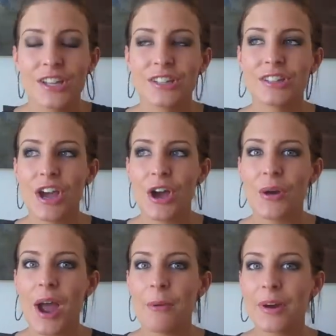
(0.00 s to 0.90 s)

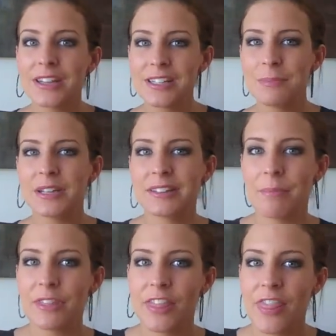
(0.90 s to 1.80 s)
So I want it to be
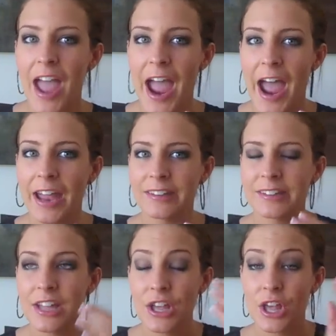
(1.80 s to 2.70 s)
something that
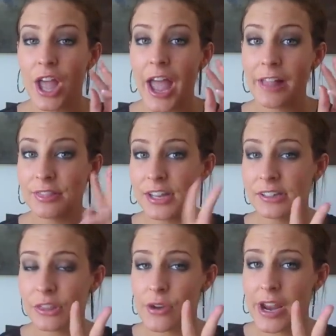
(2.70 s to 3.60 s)
has at
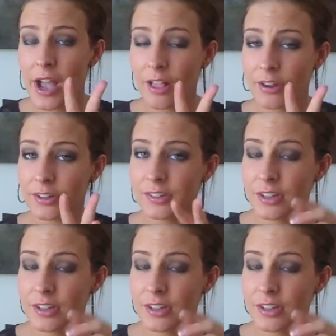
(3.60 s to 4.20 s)
least 3 colors.